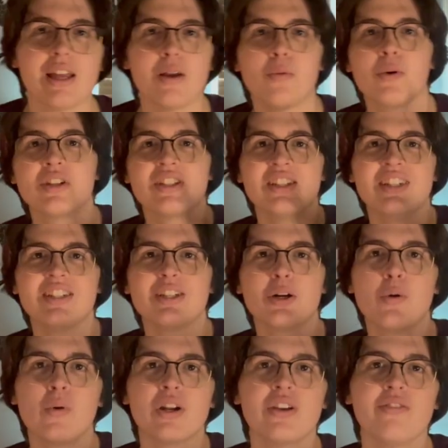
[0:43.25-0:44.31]
It wasn't
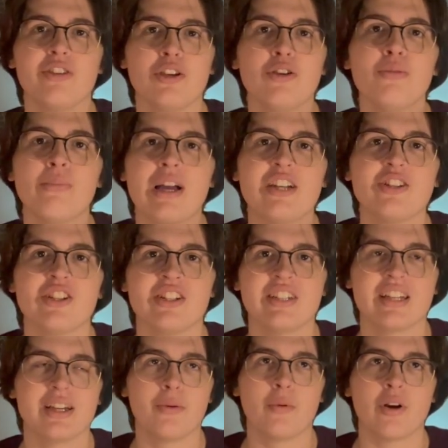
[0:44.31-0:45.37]
until one of you mentioned
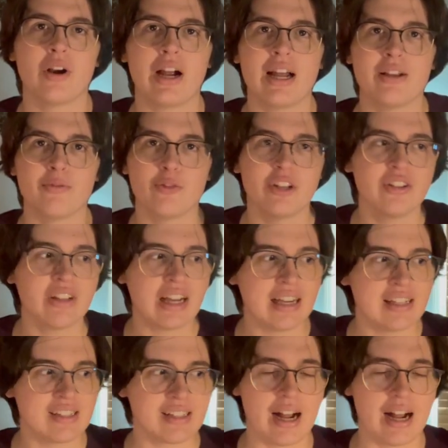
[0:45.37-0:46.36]
it where I realized